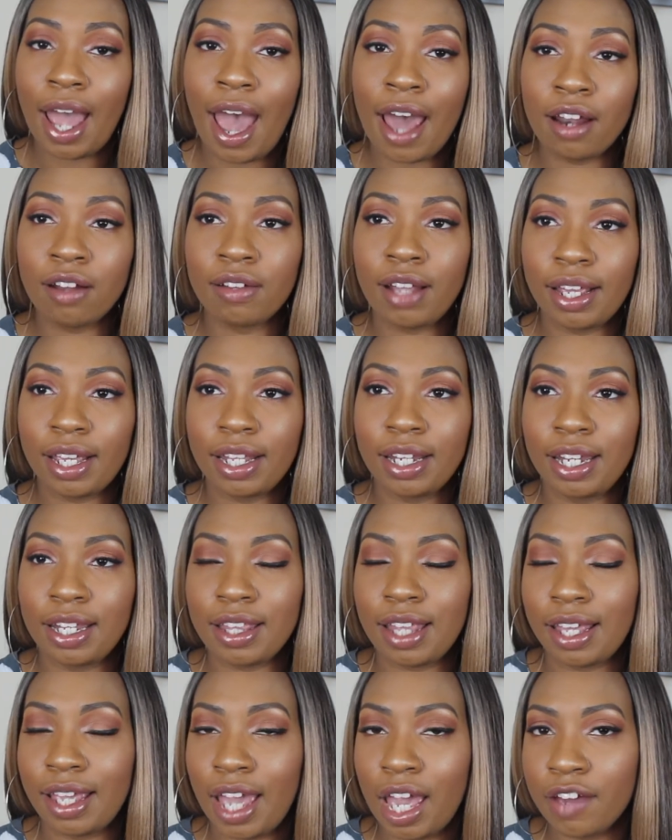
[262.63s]
I don't like
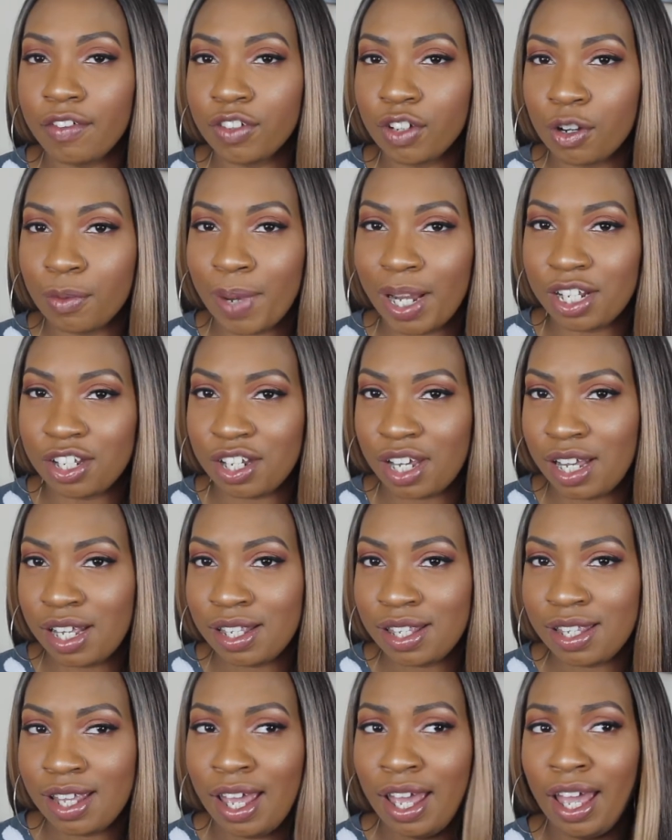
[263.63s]
anything heavy on my
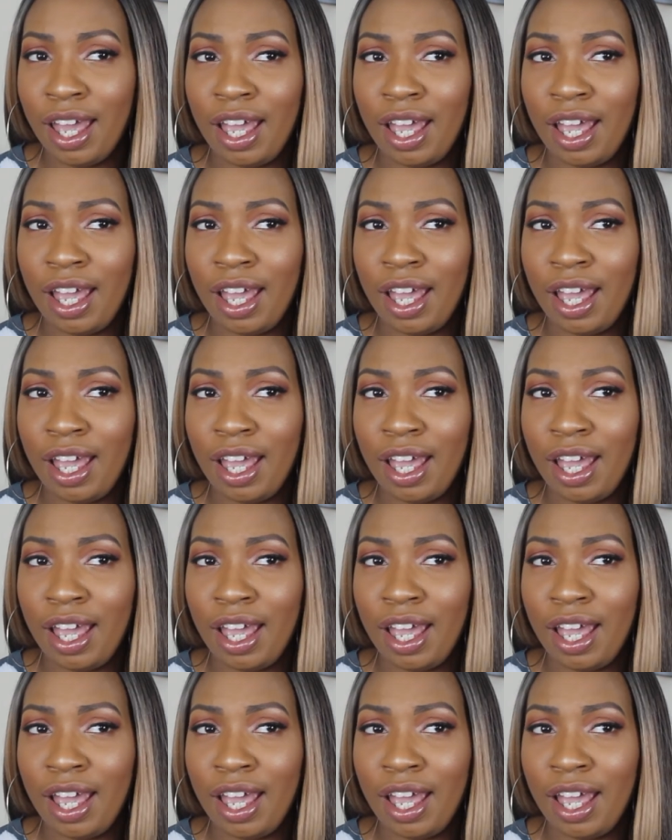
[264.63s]
chest.